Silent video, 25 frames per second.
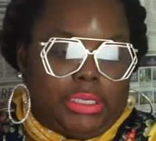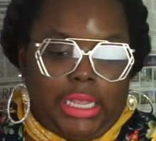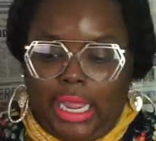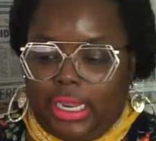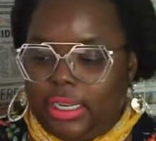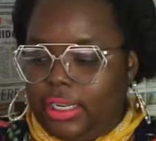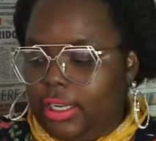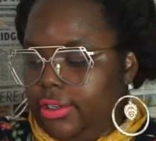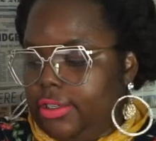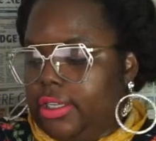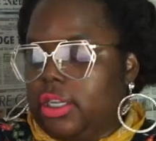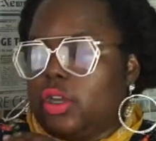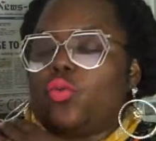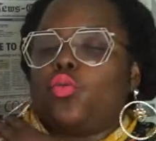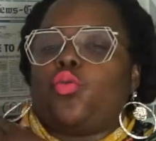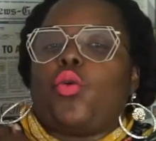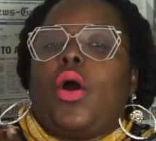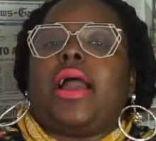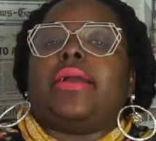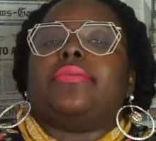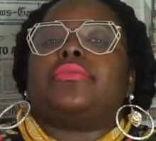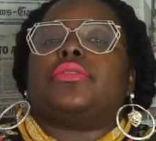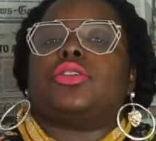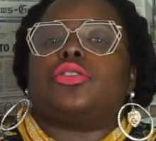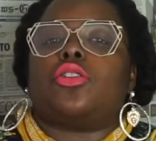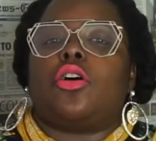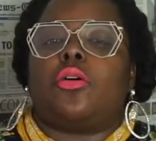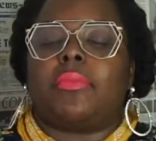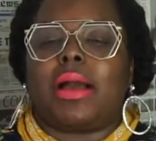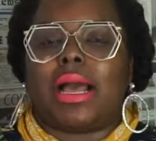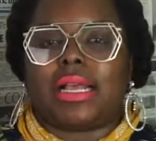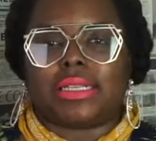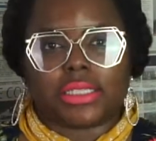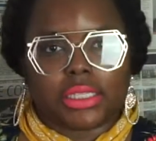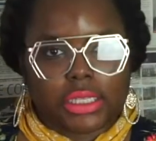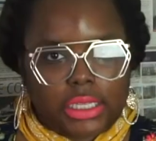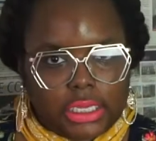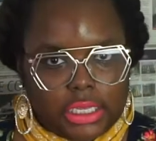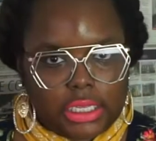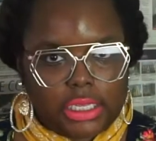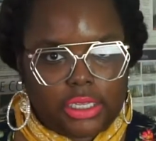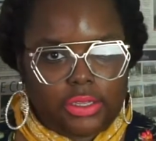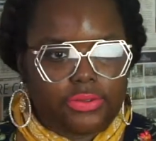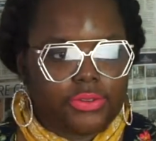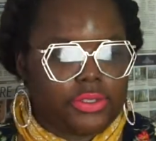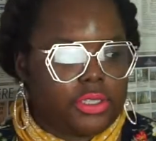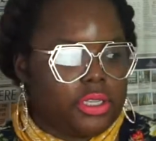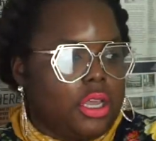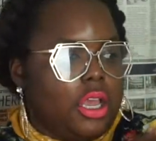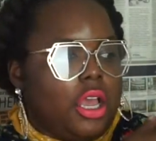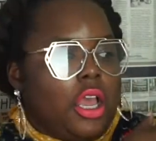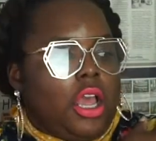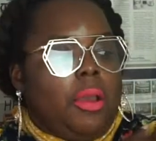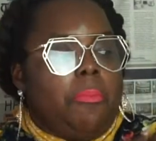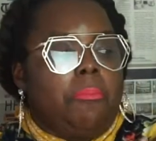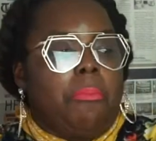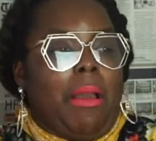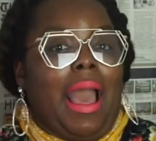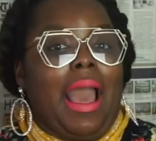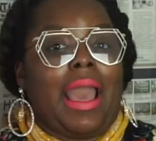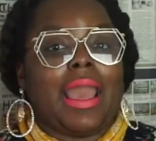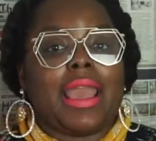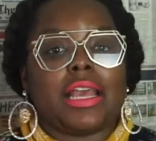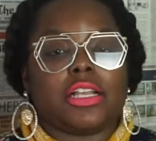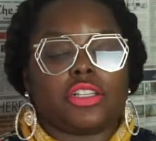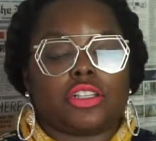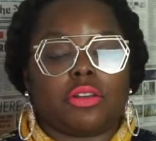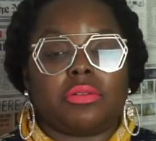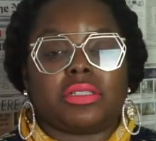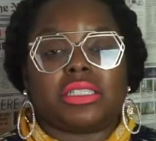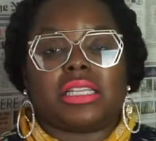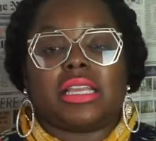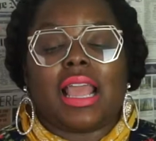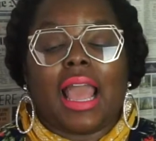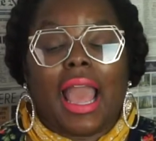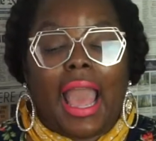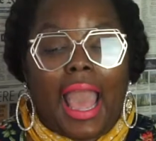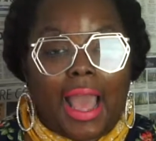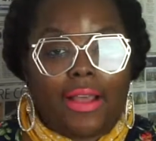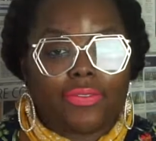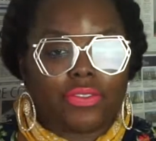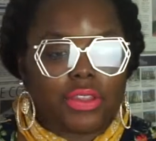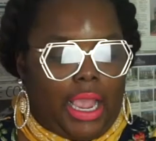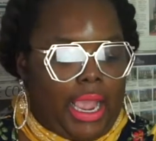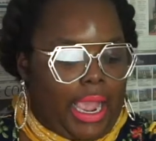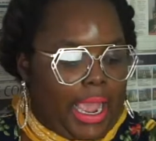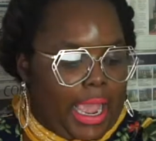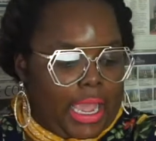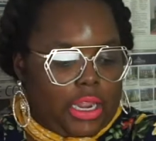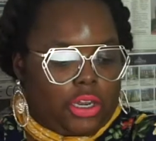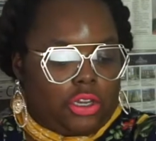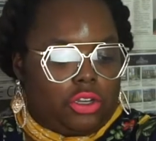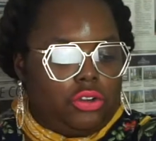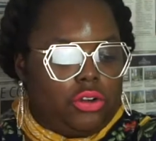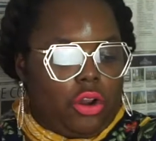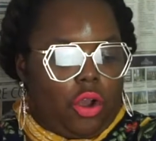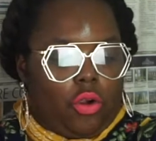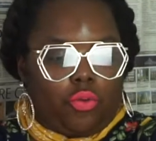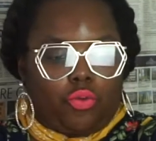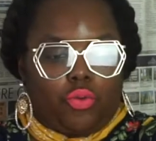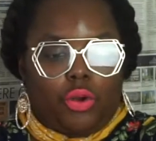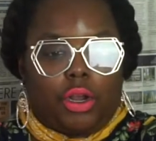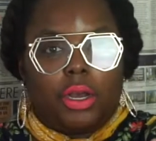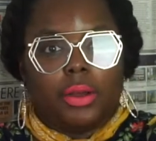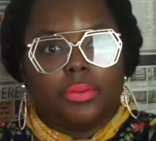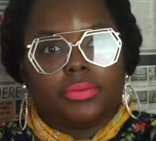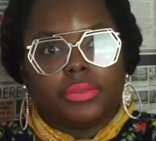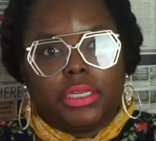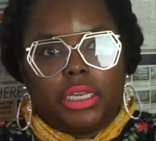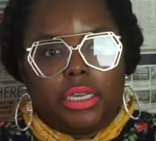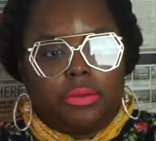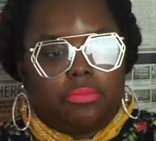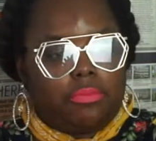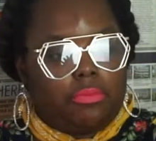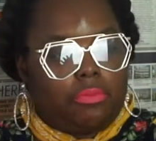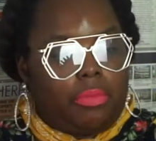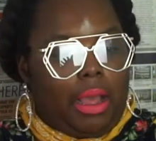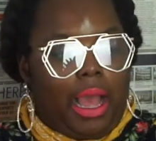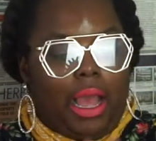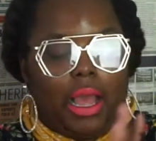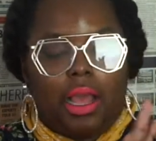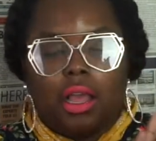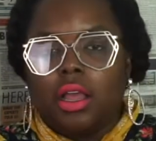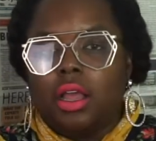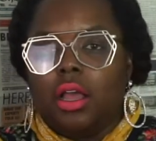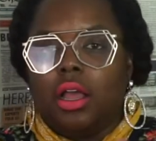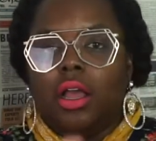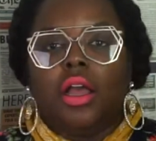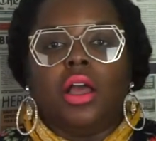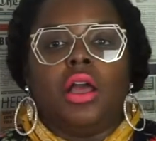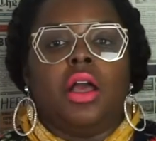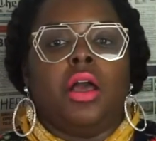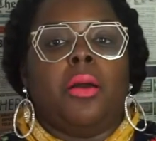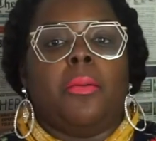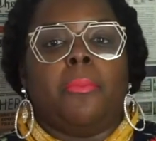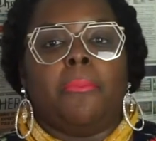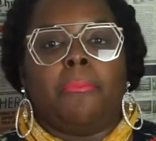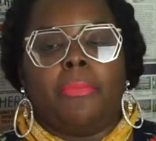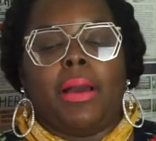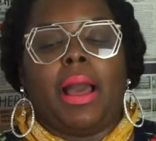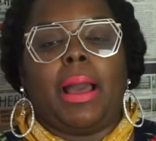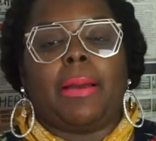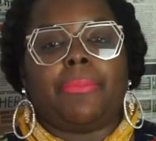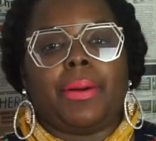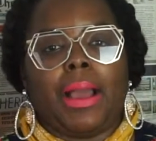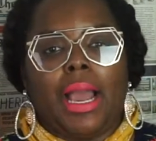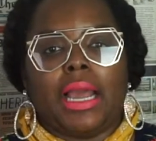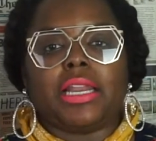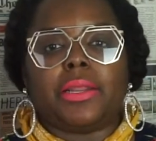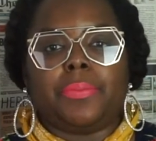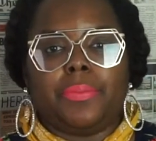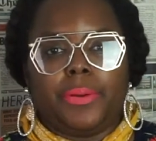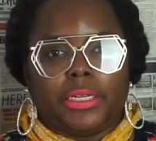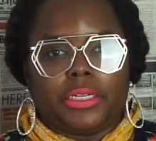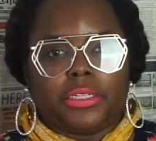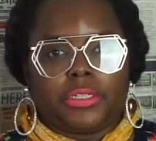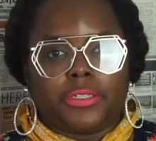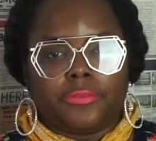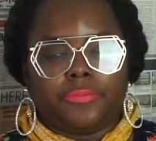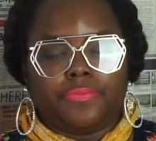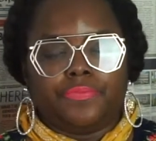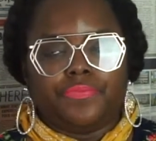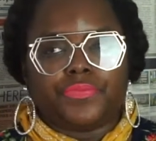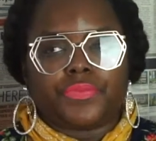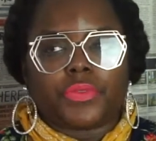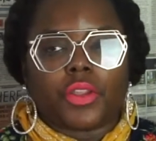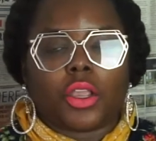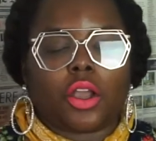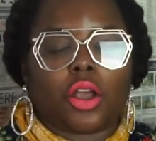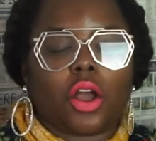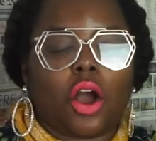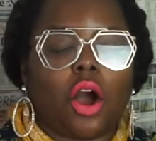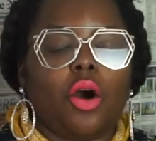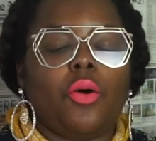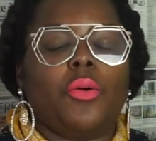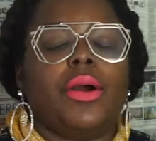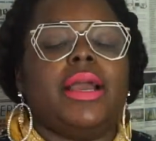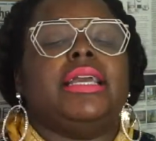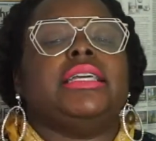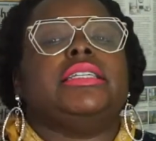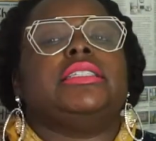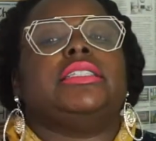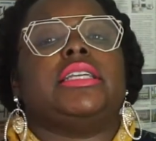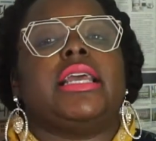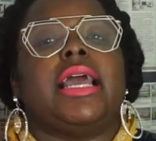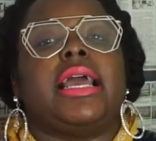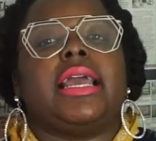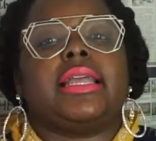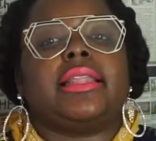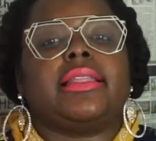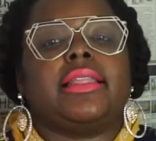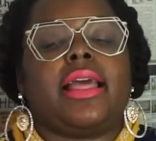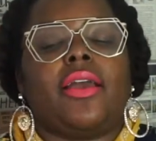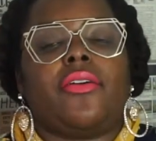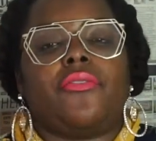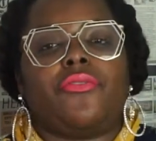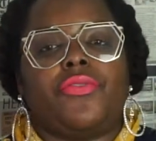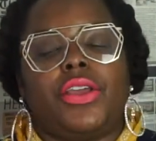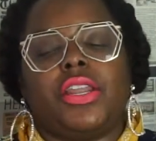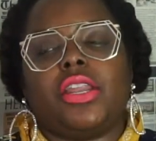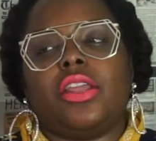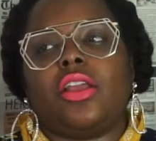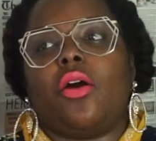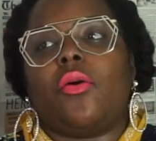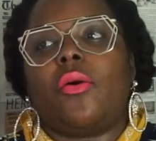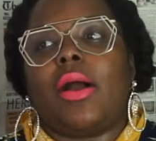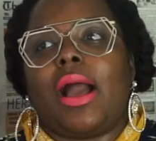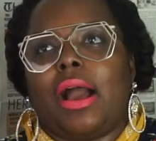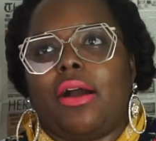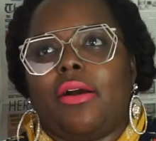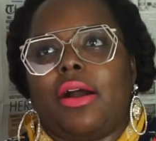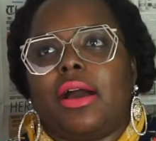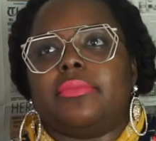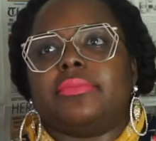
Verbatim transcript: I literally wiped it on my sleeves, my hands on my sleeve after I had, you know, rubbed in my my body butter go and check that video out.